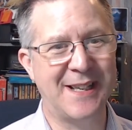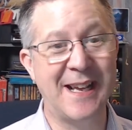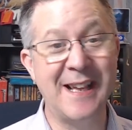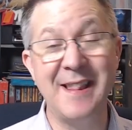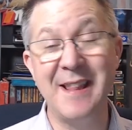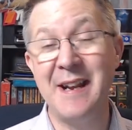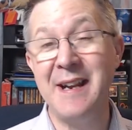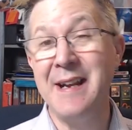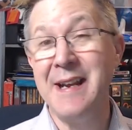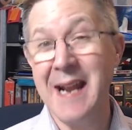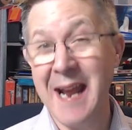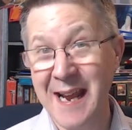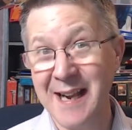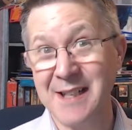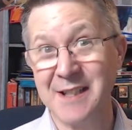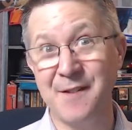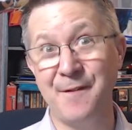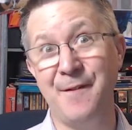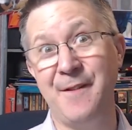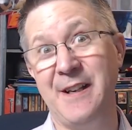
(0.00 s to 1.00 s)
In the
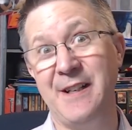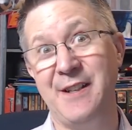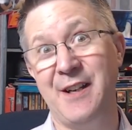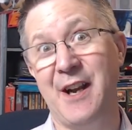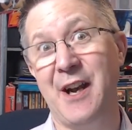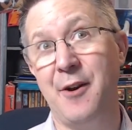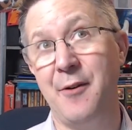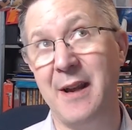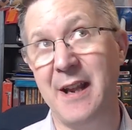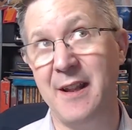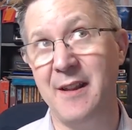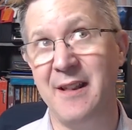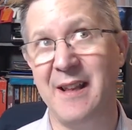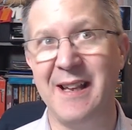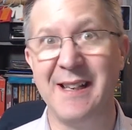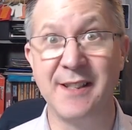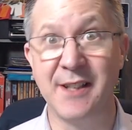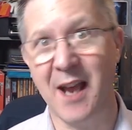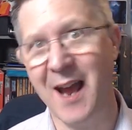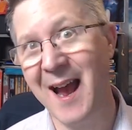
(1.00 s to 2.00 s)
next video in
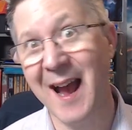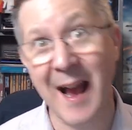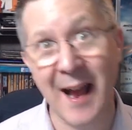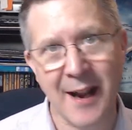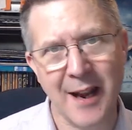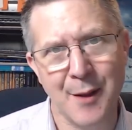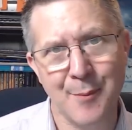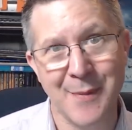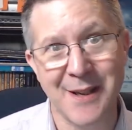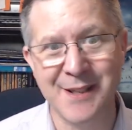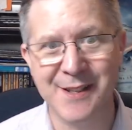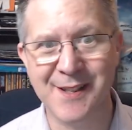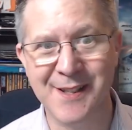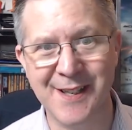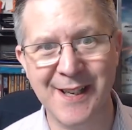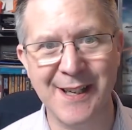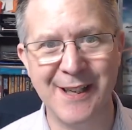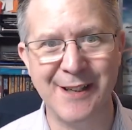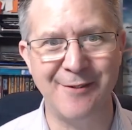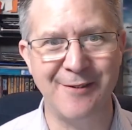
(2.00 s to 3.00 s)
this Animist
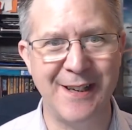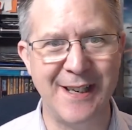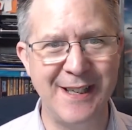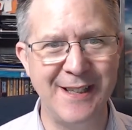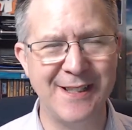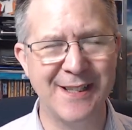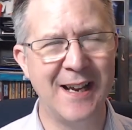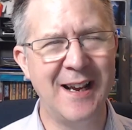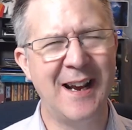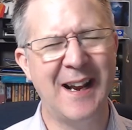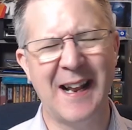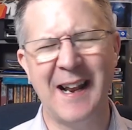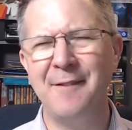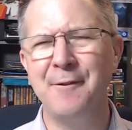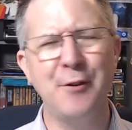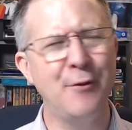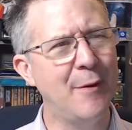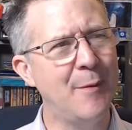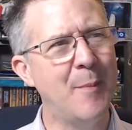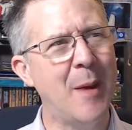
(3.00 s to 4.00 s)
series, I'll have
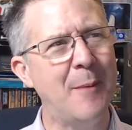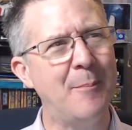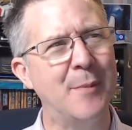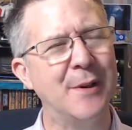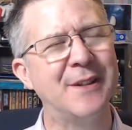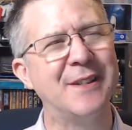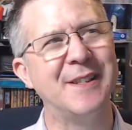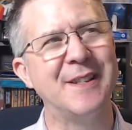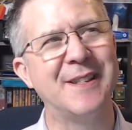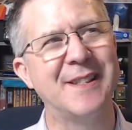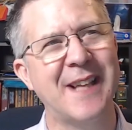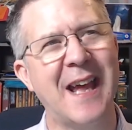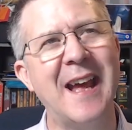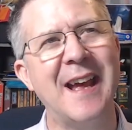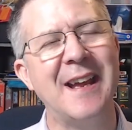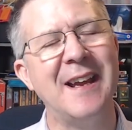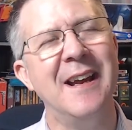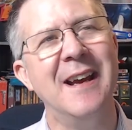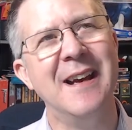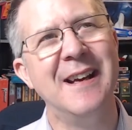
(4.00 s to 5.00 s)
to remember to
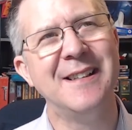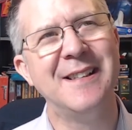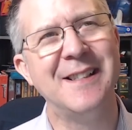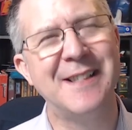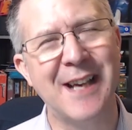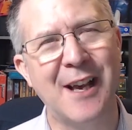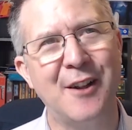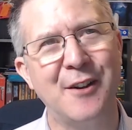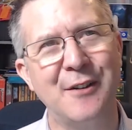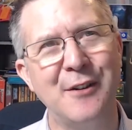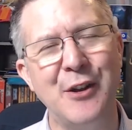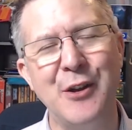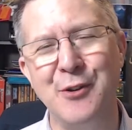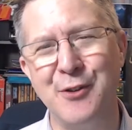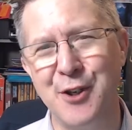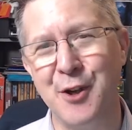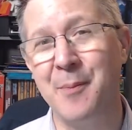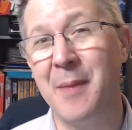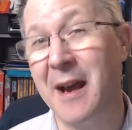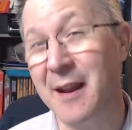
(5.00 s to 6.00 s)
say, to tell
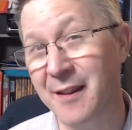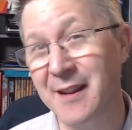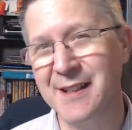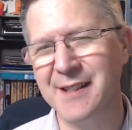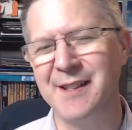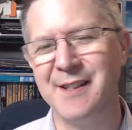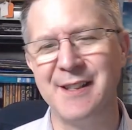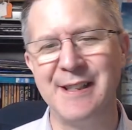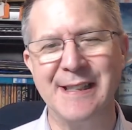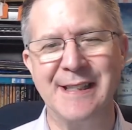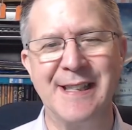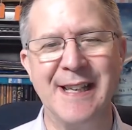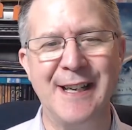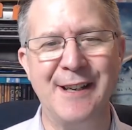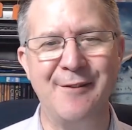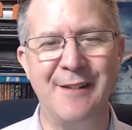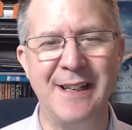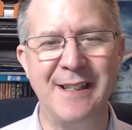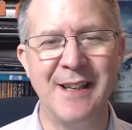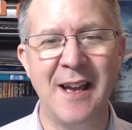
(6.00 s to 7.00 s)
YouTube that this is a
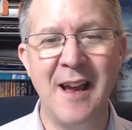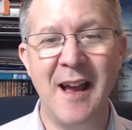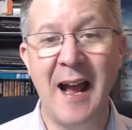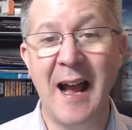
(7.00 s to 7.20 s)
series.